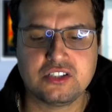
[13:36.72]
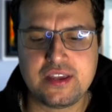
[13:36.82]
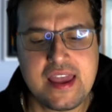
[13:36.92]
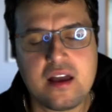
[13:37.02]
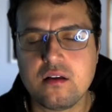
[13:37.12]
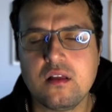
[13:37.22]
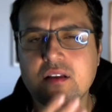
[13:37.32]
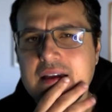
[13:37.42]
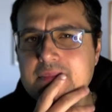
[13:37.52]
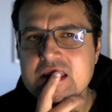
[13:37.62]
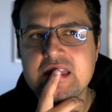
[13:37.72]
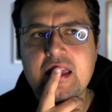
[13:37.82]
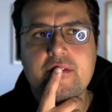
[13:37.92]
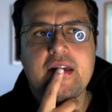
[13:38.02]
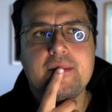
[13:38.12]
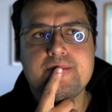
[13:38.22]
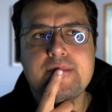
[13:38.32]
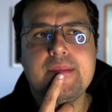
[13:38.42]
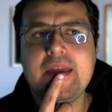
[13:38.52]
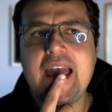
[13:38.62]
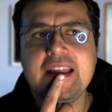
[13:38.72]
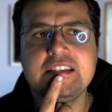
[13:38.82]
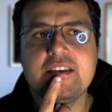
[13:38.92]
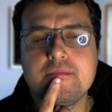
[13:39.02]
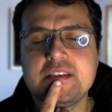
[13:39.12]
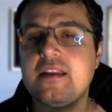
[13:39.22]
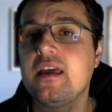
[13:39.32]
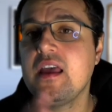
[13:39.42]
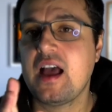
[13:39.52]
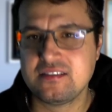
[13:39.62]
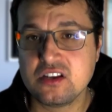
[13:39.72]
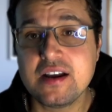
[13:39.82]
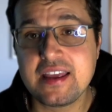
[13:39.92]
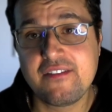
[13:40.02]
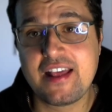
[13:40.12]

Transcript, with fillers: So yeah, uh, come to think of it, maybe 87%. I'm still going to give